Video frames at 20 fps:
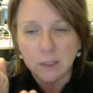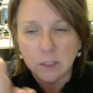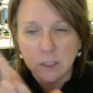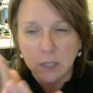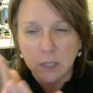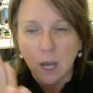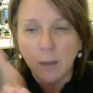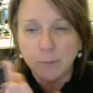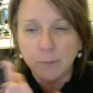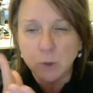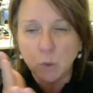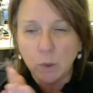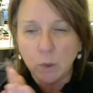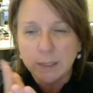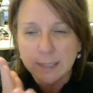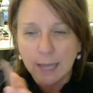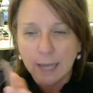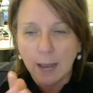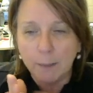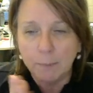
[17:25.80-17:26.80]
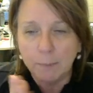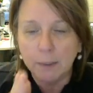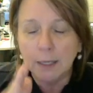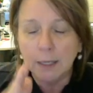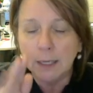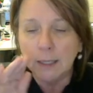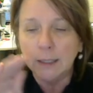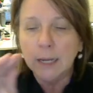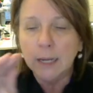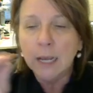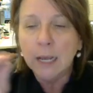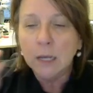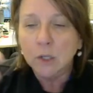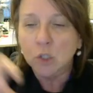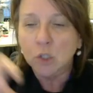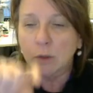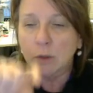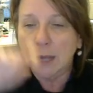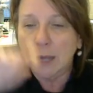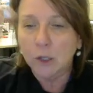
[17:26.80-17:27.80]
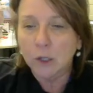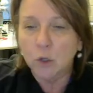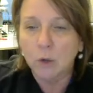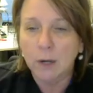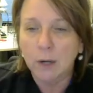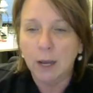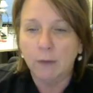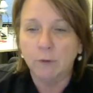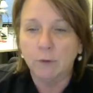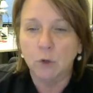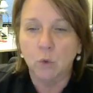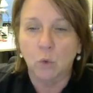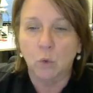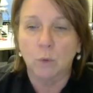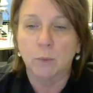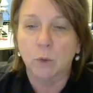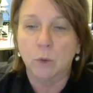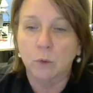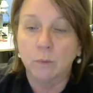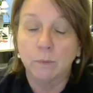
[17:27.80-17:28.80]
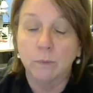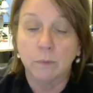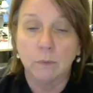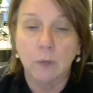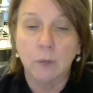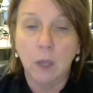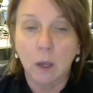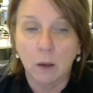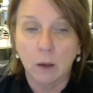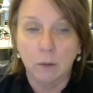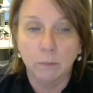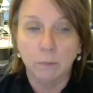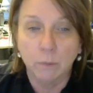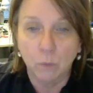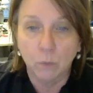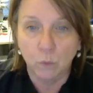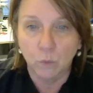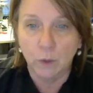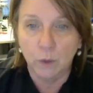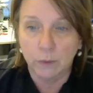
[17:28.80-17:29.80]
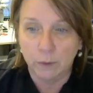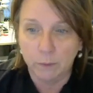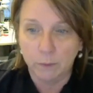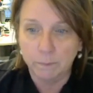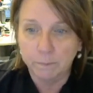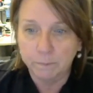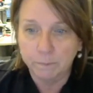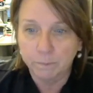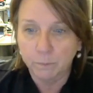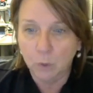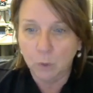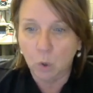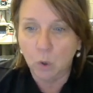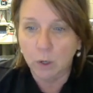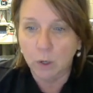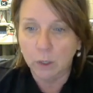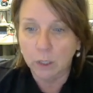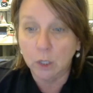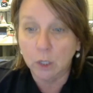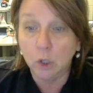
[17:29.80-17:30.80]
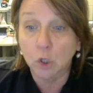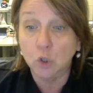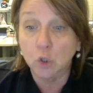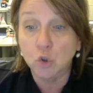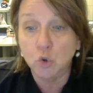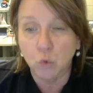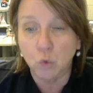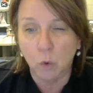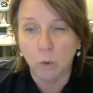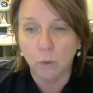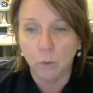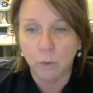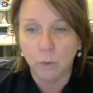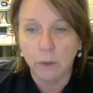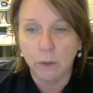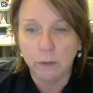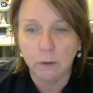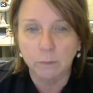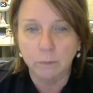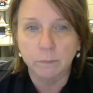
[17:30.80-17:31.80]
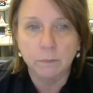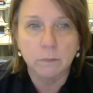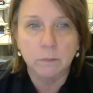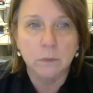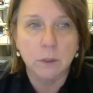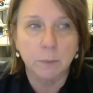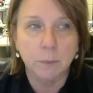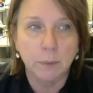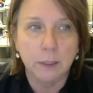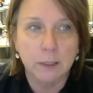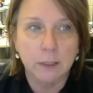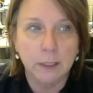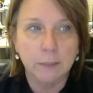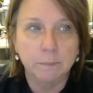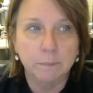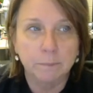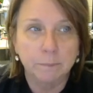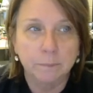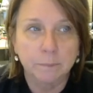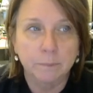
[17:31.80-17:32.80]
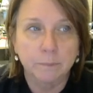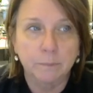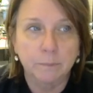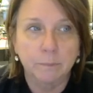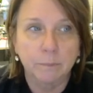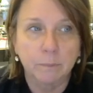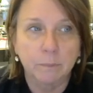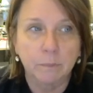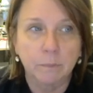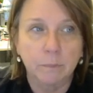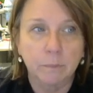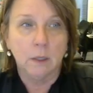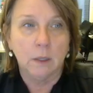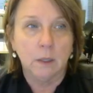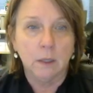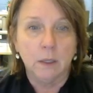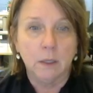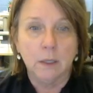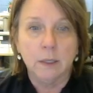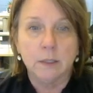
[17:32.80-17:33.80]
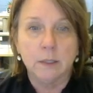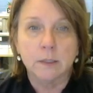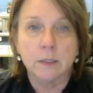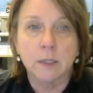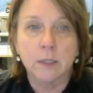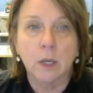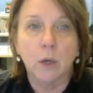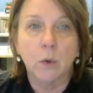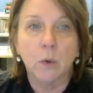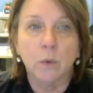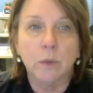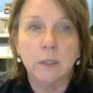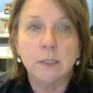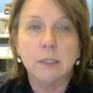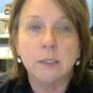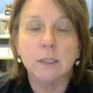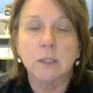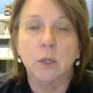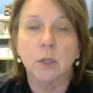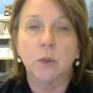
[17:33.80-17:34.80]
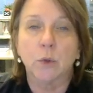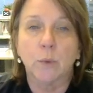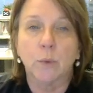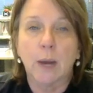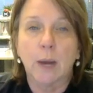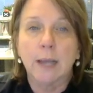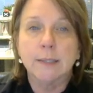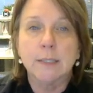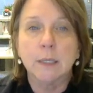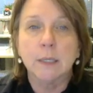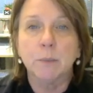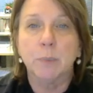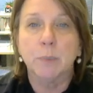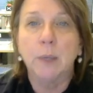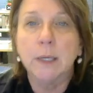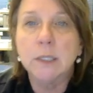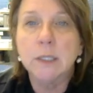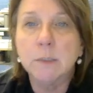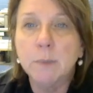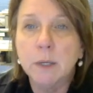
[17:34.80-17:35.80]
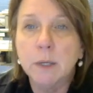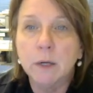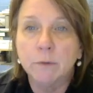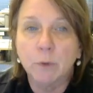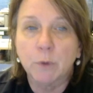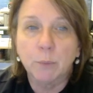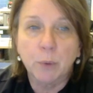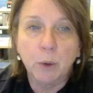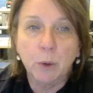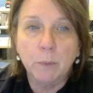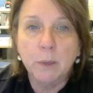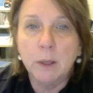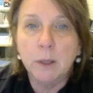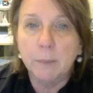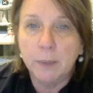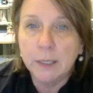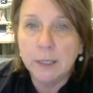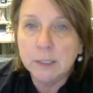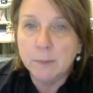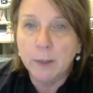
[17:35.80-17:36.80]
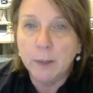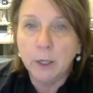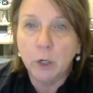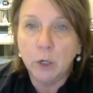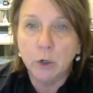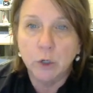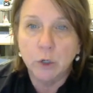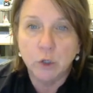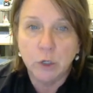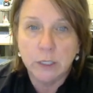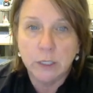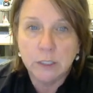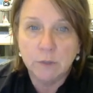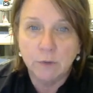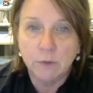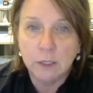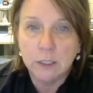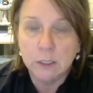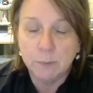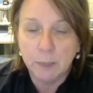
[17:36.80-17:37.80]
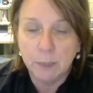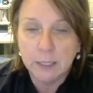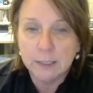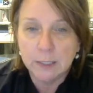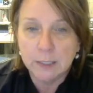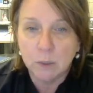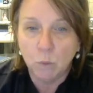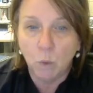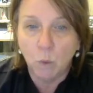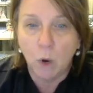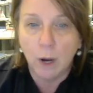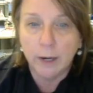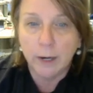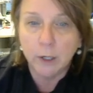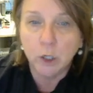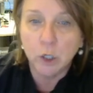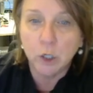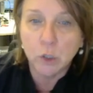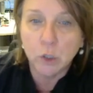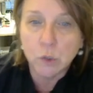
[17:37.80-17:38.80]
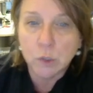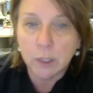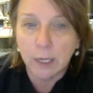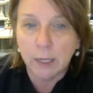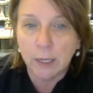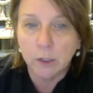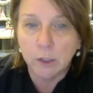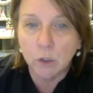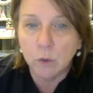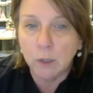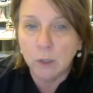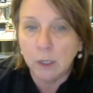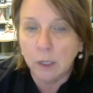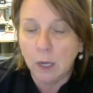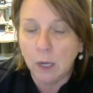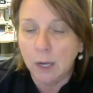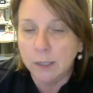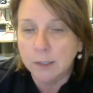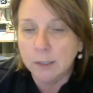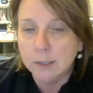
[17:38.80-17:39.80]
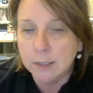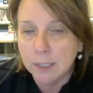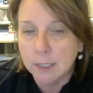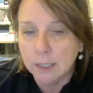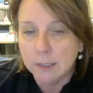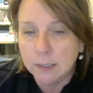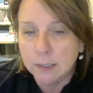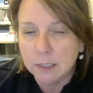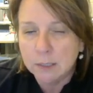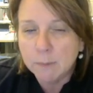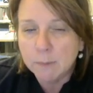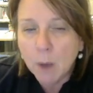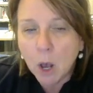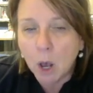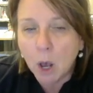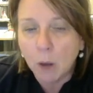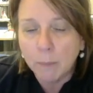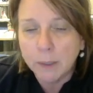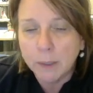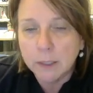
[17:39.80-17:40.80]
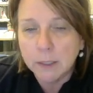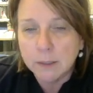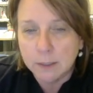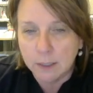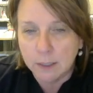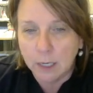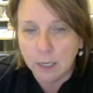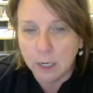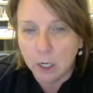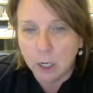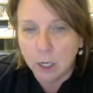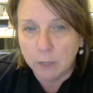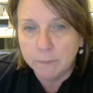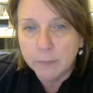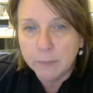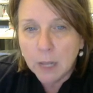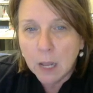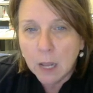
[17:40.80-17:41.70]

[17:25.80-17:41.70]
stops what's happening so that you can have a normal rhythm, or it can control the rhythm depending. So this is a thoracic placement of a permanent pacemaker and transvenous pacing wires, and you can kind of see it's small, but it's there.